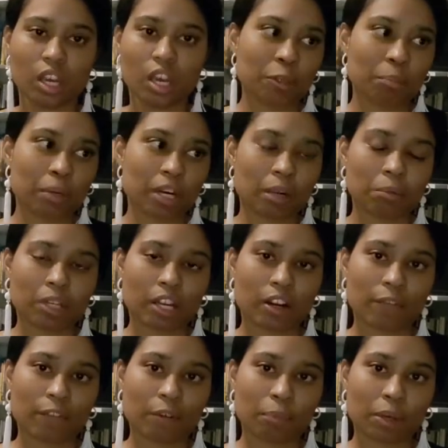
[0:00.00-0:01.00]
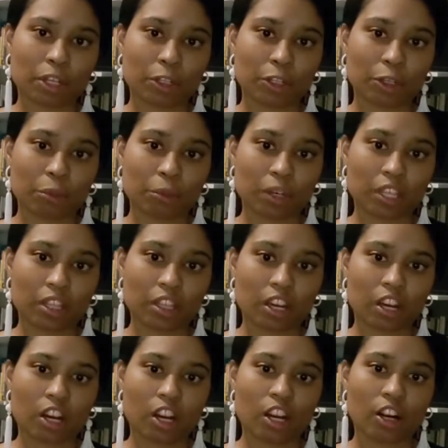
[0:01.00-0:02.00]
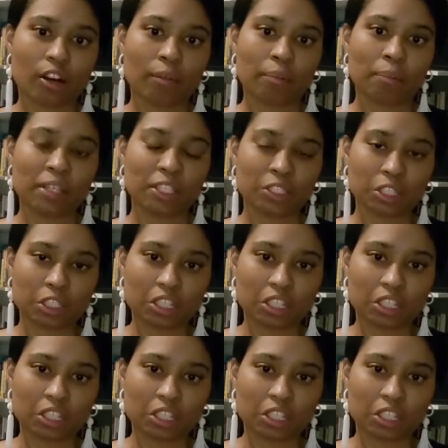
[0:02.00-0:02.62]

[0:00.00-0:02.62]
You probably are familiar with are Mr.